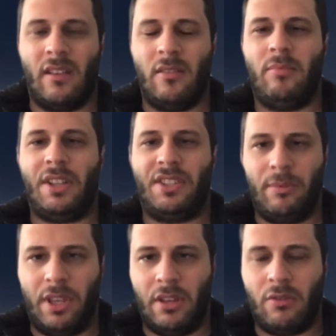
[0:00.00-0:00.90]
but
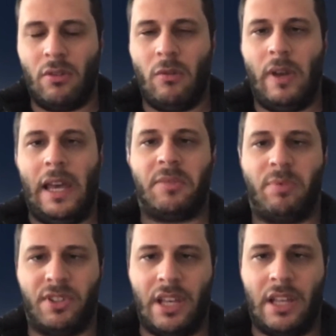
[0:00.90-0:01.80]
something can grow
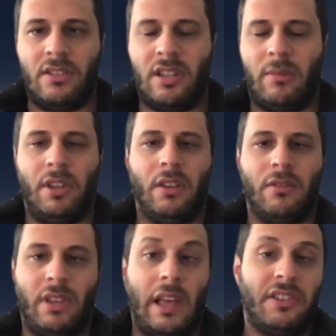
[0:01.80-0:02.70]
X% and
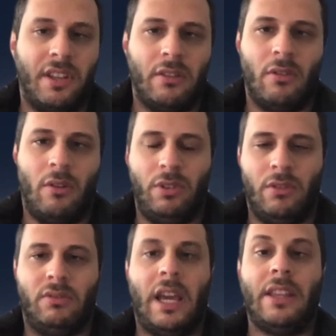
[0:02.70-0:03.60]
something else can grow,
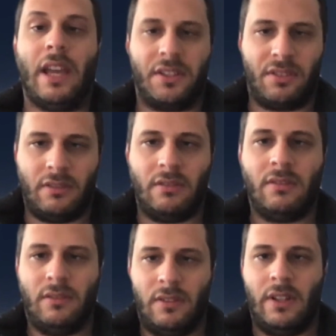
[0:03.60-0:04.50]
10X.
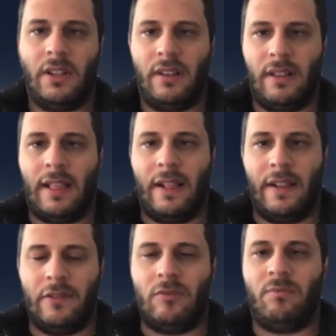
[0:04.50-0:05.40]

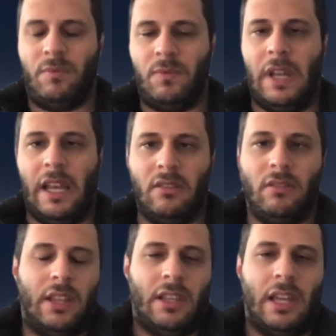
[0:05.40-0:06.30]
And
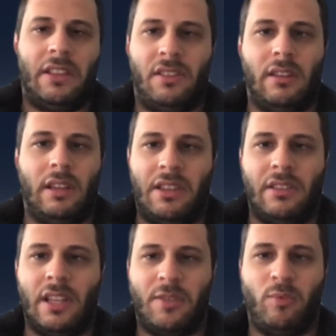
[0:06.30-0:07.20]
that, I think
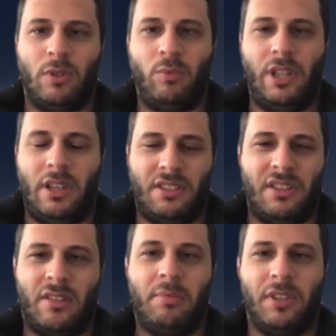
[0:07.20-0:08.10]
that's what we as
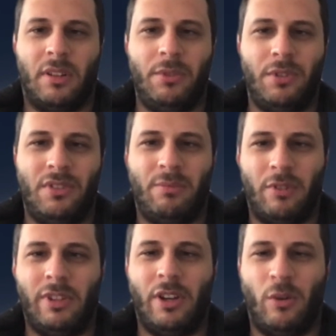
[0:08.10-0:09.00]
a crypto community
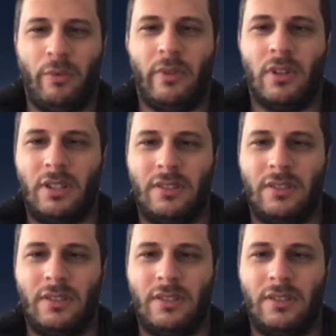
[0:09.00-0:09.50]
probably hope for.